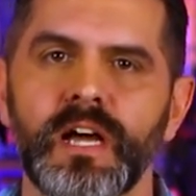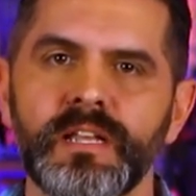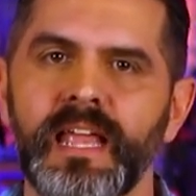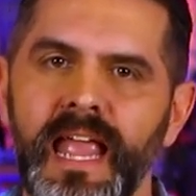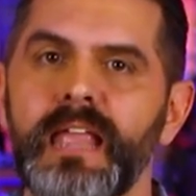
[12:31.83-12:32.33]

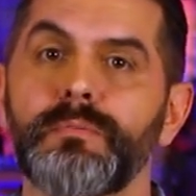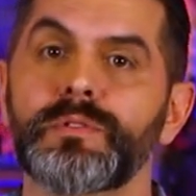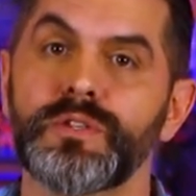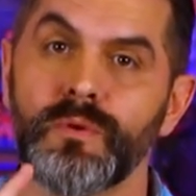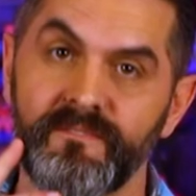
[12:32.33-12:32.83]
unable
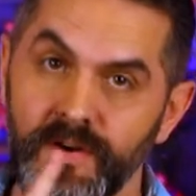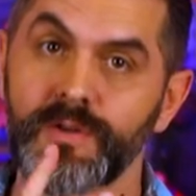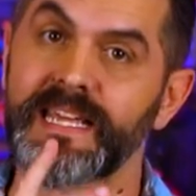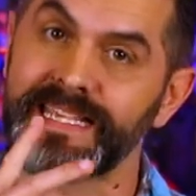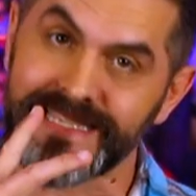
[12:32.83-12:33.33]
to
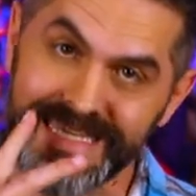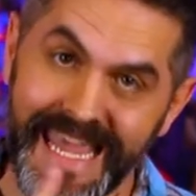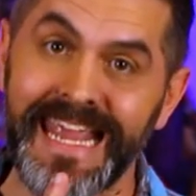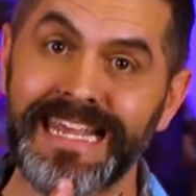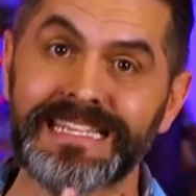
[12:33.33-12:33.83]
avert his
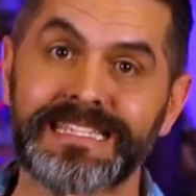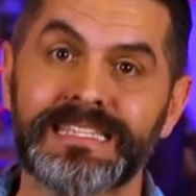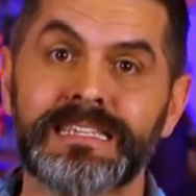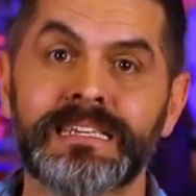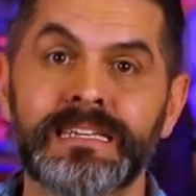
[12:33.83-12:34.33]
gaze.